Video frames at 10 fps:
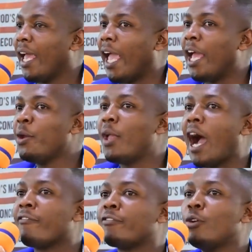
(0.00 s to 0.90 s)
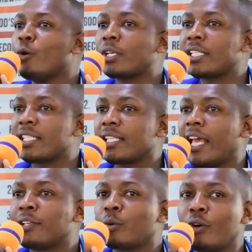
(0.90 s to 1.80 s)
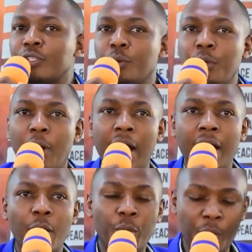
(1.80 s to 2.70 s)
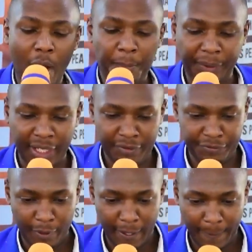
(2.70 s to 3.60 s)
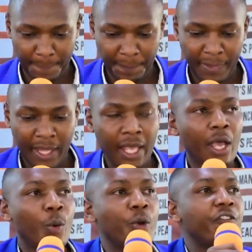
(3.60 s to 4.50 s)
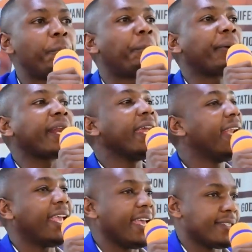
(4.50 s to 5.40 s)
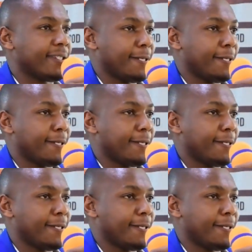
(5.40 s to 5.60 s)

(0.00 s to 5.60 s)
and we have looked at what we were praying for. We've prayed, yes.